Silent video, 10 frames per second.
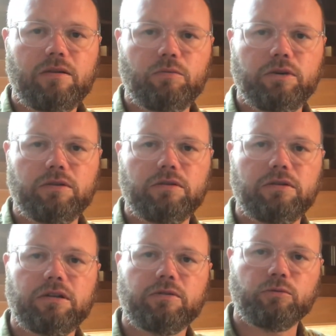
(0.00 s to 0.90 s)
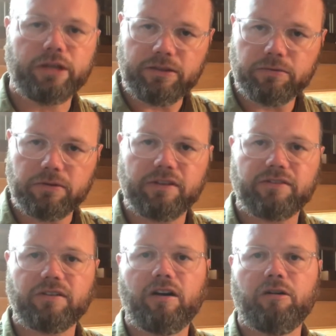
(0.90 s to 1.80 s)
we'll read through the
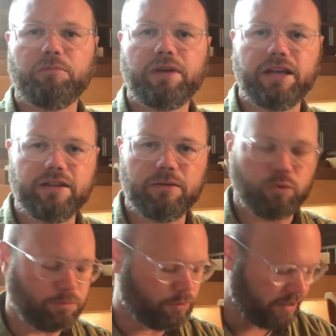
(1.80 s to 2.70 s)
psalm, and then we'll pray